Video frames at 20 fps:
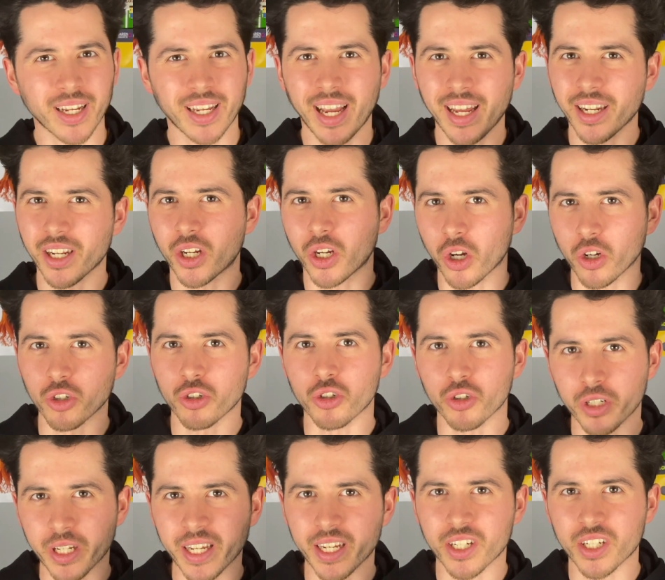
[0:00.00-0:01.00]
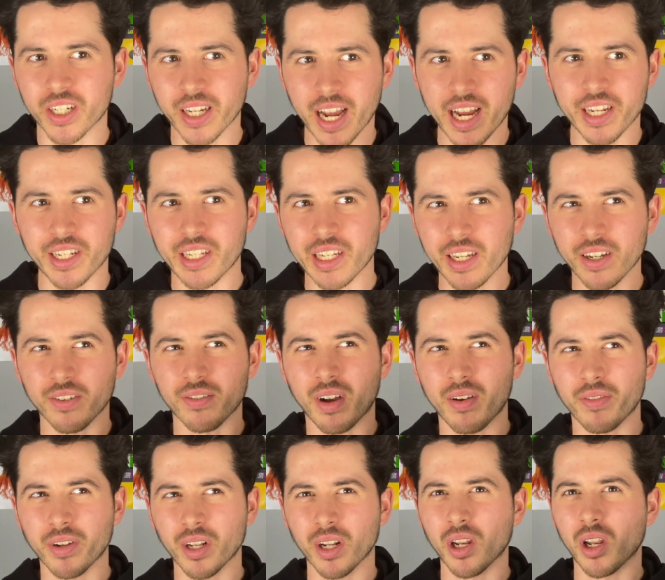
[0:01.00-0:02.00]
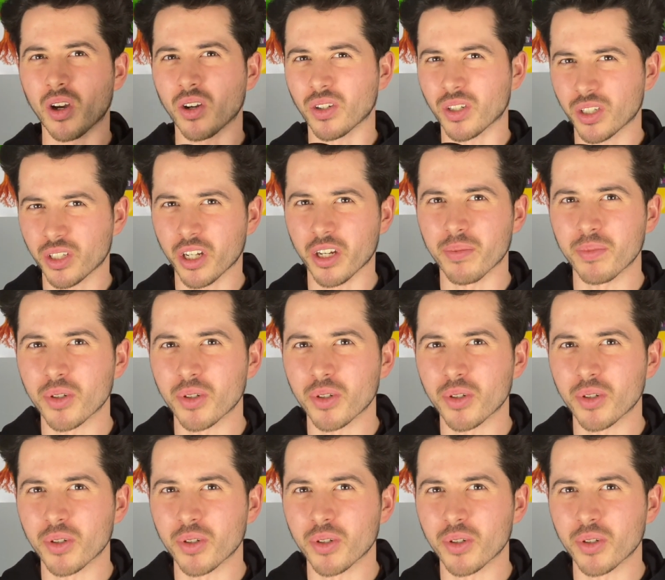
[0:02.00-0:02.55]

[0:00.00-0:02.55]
kind of contradicts the idea of having a long term